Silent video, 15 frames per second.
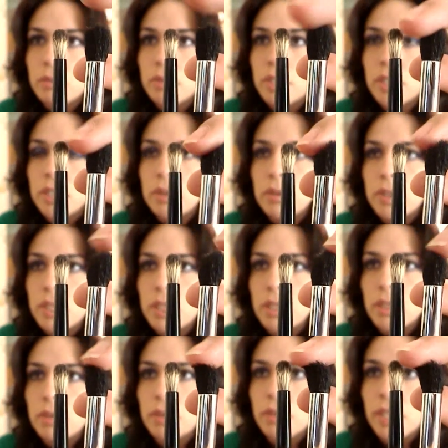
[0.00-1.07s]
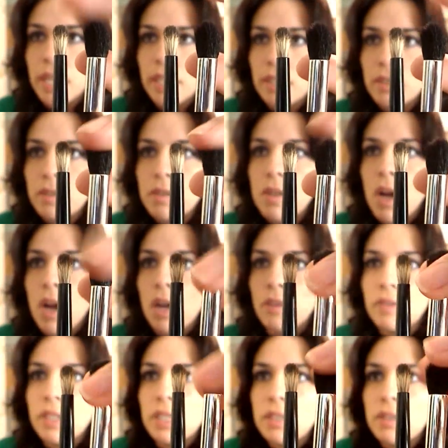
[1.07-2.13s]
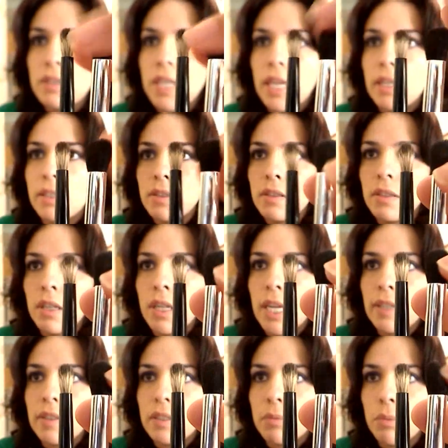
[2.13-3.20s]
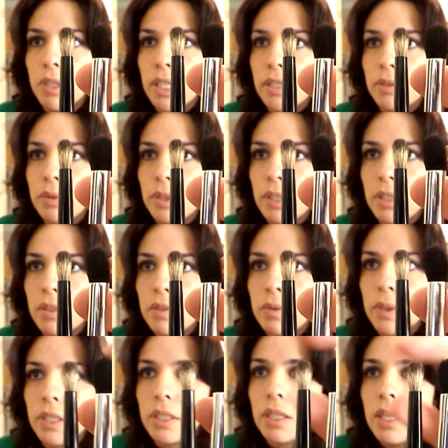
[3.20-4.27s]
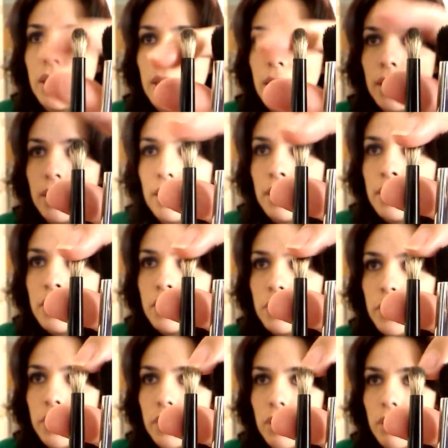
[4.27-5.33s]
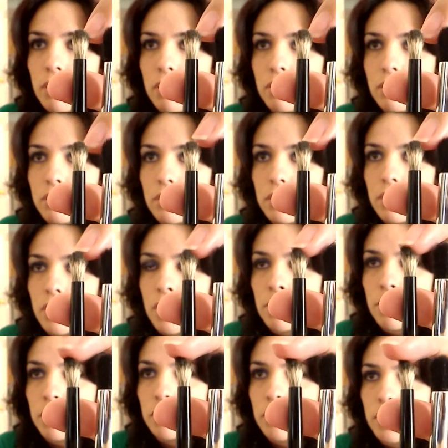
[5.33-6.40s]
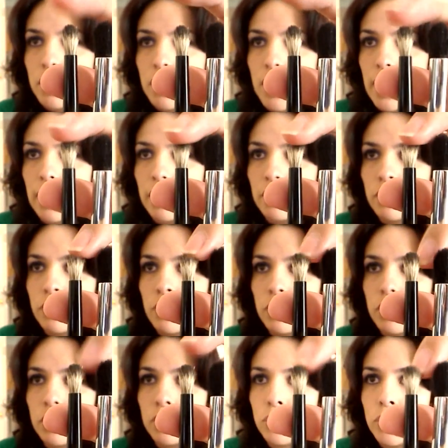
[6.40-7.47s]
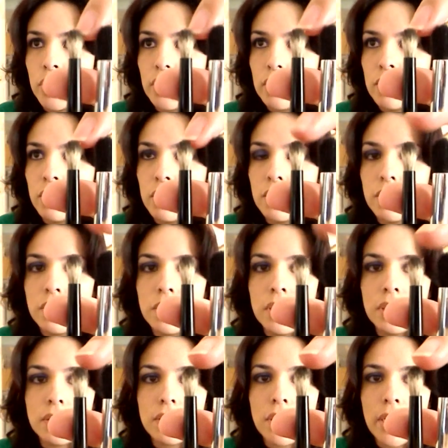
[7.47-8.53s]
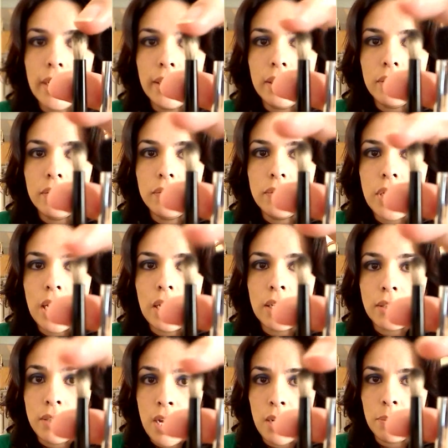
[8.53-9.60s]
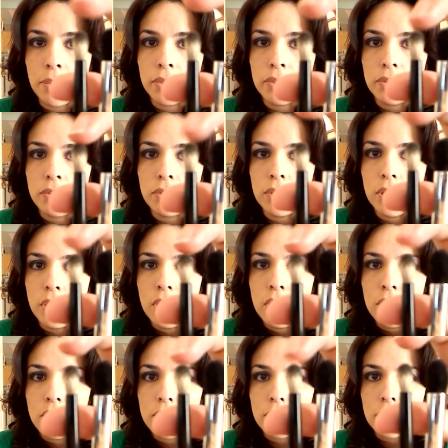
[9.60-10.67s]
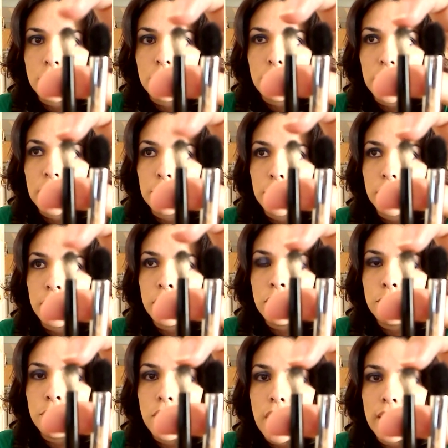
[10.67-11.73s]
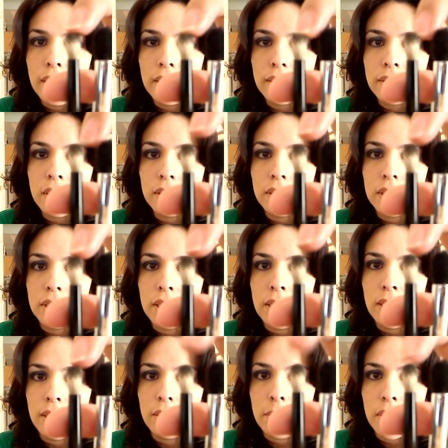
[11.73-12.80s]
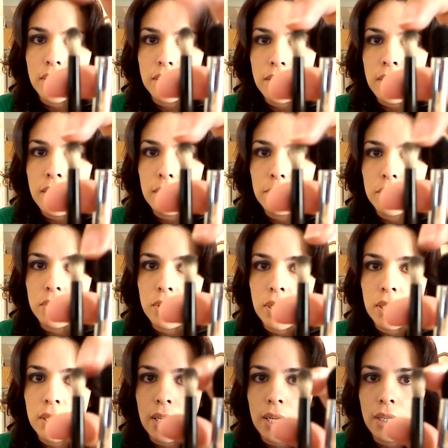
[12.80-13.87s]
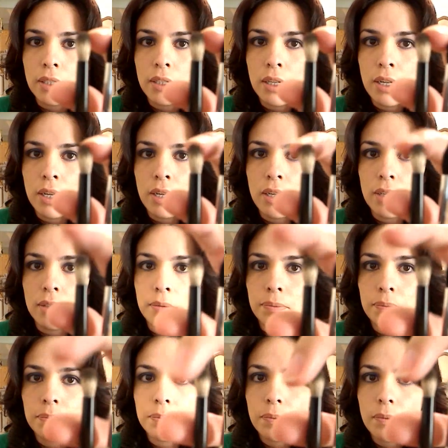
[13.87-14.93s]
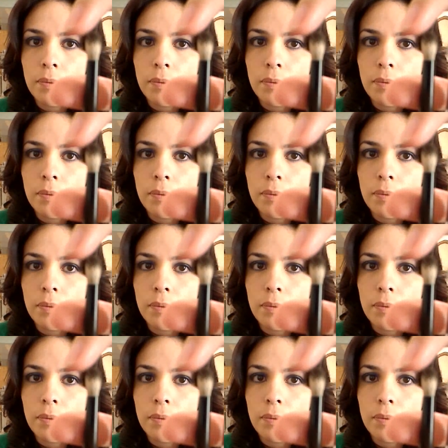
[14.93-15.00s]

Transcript: really, really good for that. It's soft and it's dense, and I just blend with this one. This one, though, I'm going to really like for the crease. You can see it's kind of, ta it tapers, so it's going to pick up a little product on the, um, on the tips, and then um,